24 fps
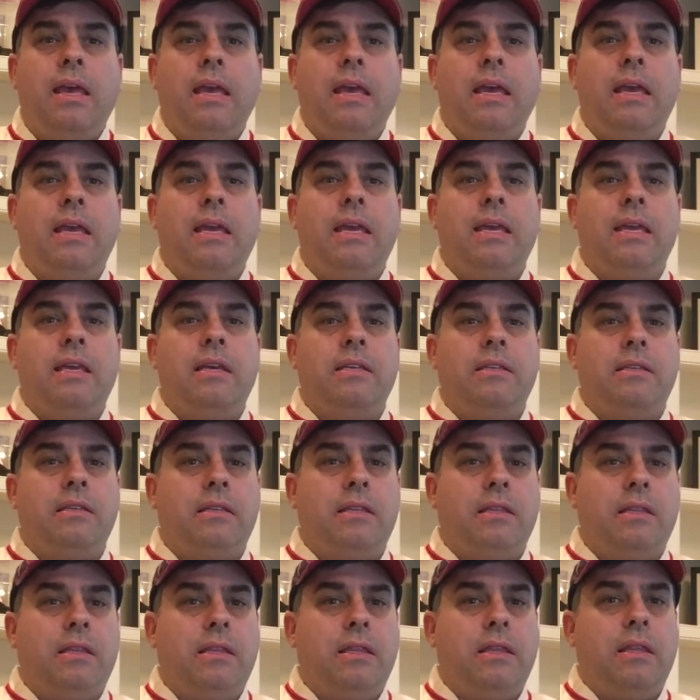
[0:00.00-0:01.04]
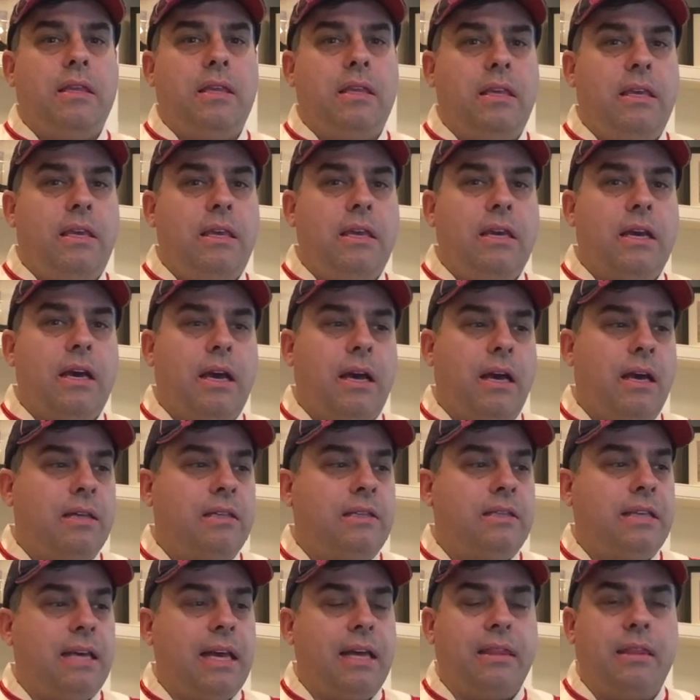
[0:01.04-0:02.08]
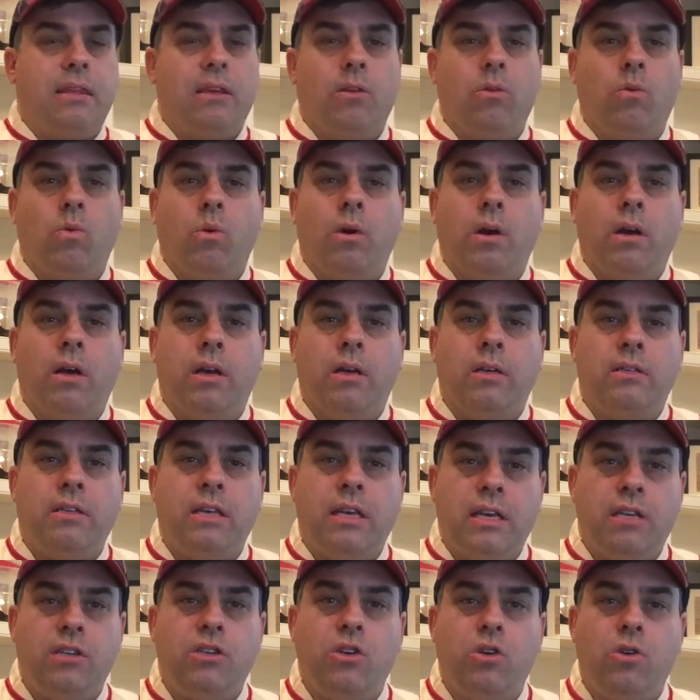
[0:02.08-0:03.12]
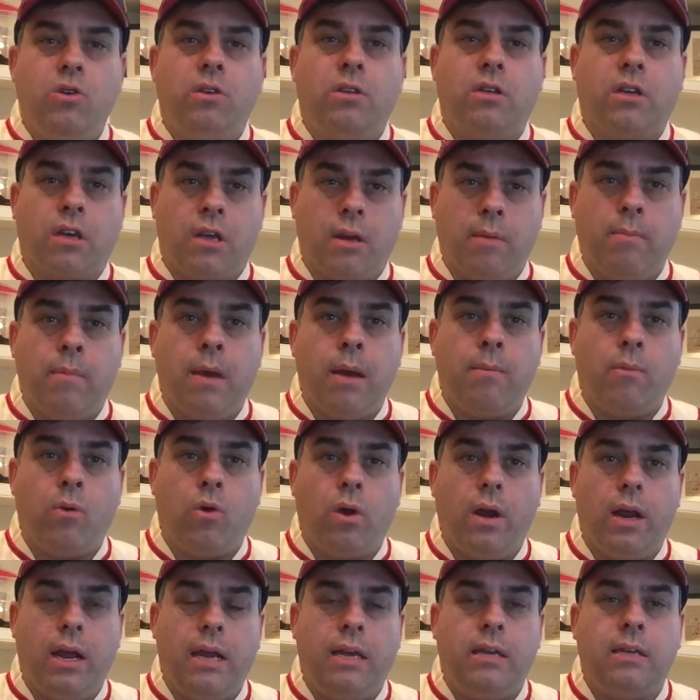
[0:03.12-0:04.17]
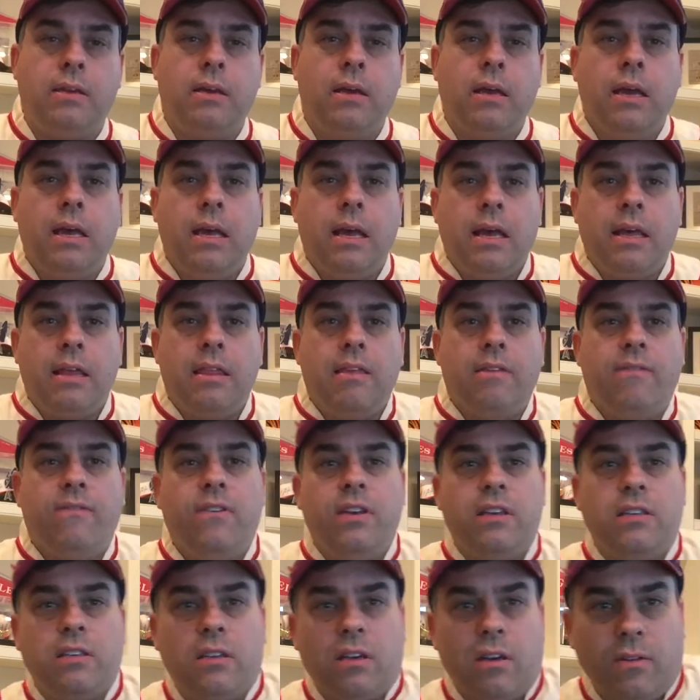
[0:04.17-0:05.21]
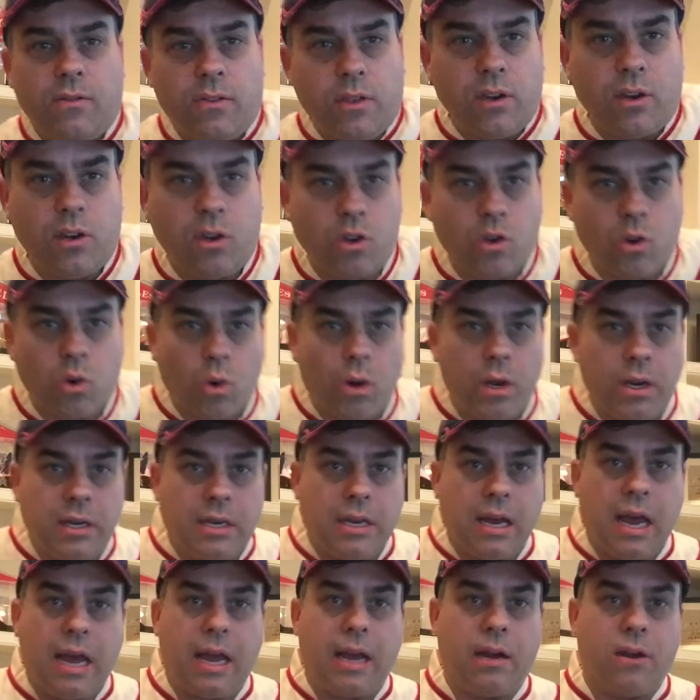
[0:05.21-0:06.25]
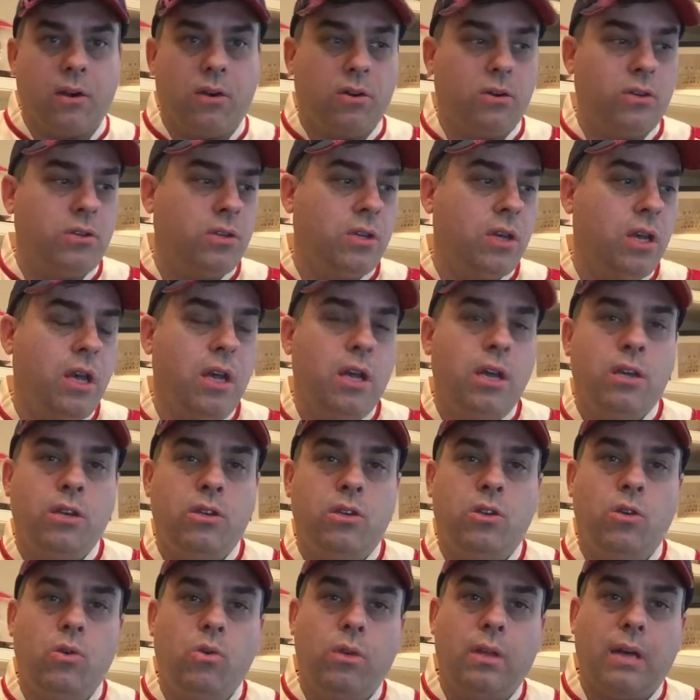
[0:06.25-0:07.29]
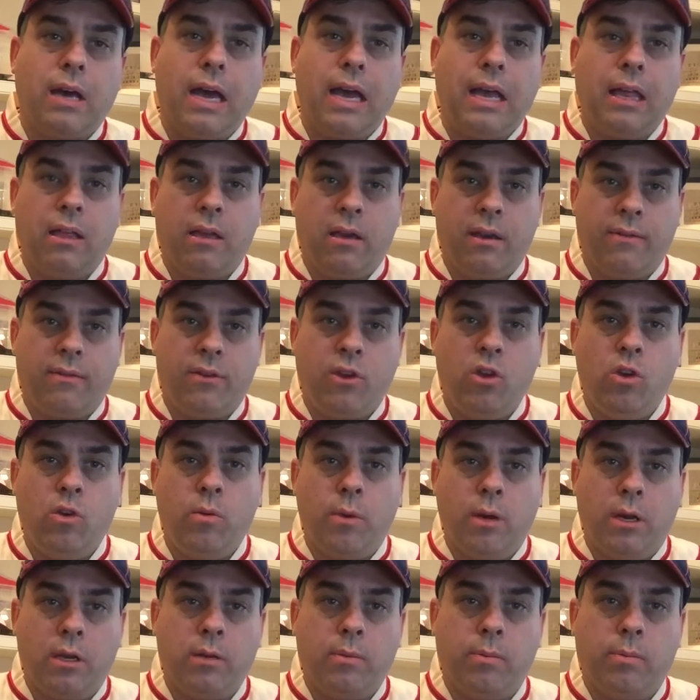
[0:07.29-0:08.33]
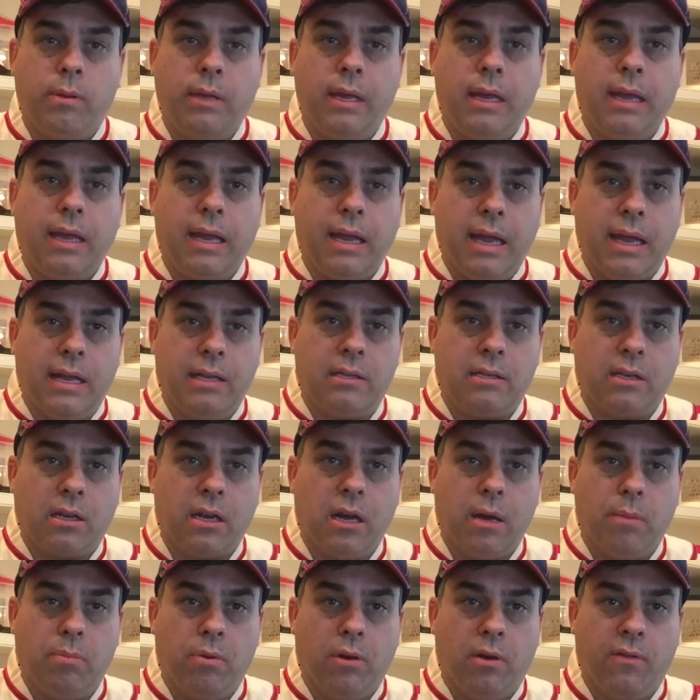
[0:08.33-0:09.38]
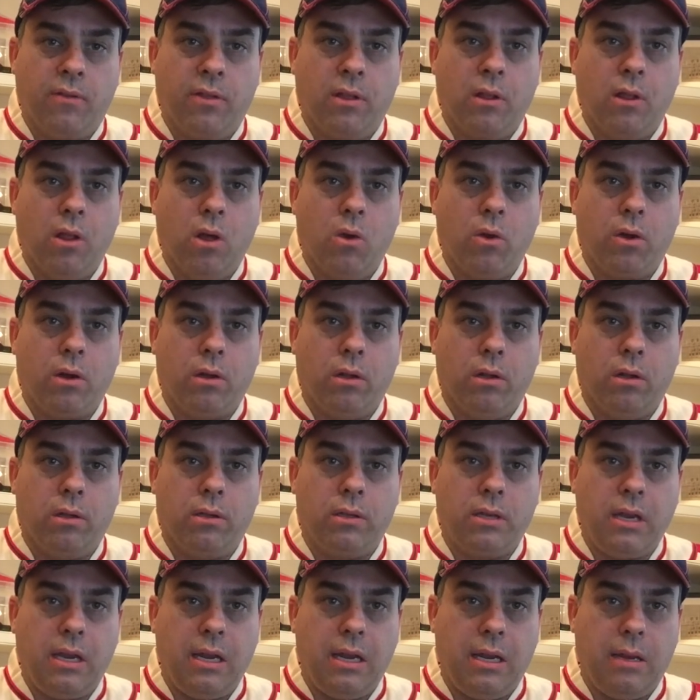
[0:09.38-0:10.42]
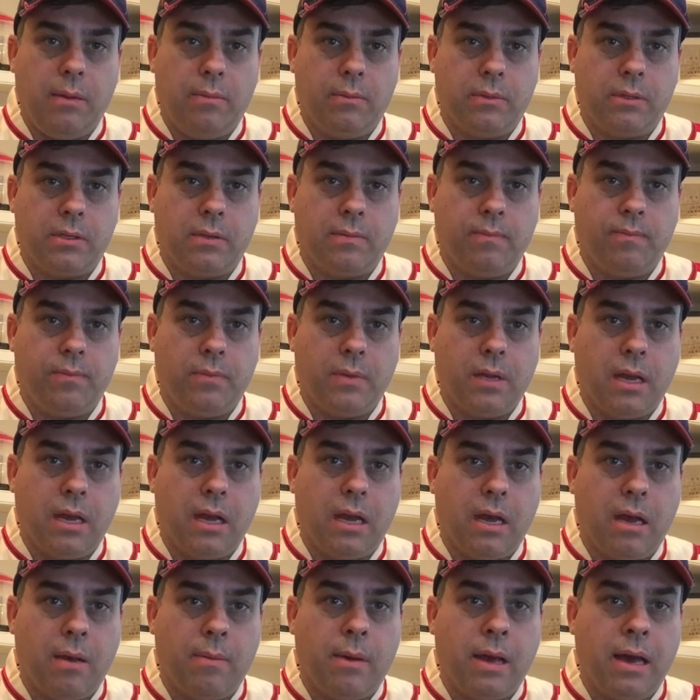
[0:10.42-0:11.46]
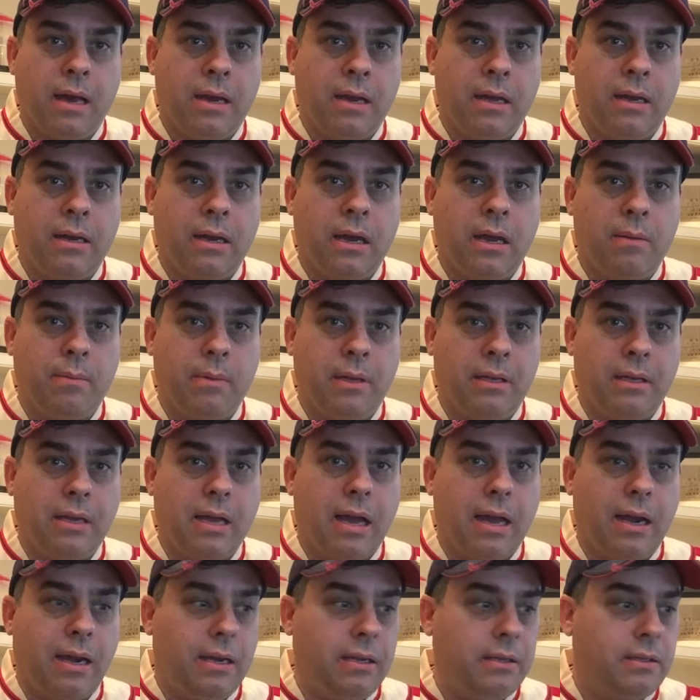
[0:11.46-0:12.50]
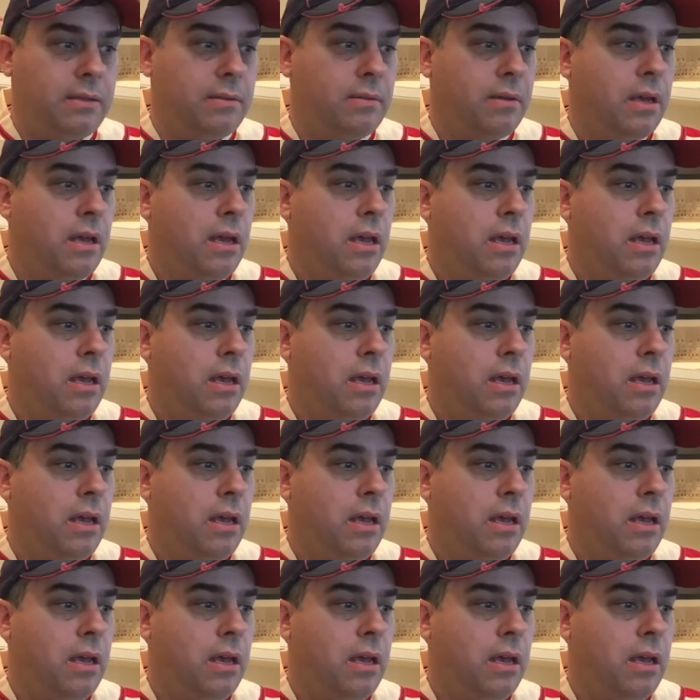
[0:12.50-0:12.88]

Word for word: It is the uh, a set that was issued to commemorate the visit of the Detroit Tigers to the island of Cuba to play against a couple of the local teams, uh, Havana and Almendares.